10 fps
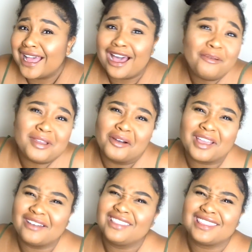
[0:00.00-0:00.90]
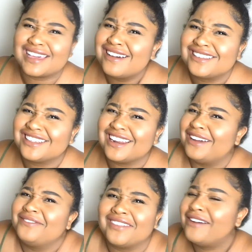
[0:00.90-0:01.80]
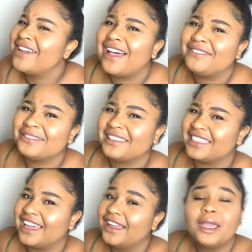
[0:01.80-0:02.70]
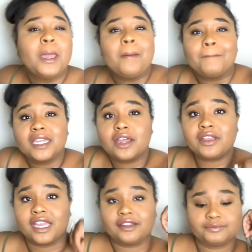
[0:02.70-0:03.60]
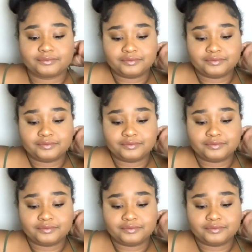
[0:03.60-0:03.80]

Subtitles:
I'll be okay with 1,000. I'm happy with that. But no, yeah.